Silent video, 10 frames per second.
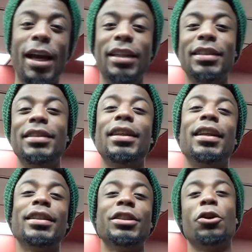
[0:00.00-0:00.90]
I had to say,
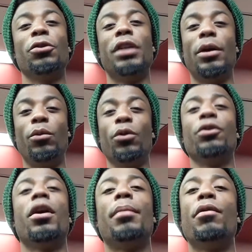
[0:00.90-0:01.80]
and I just heard that
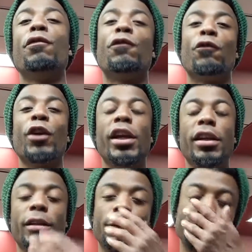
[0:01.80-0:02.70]
word. I'm afraid.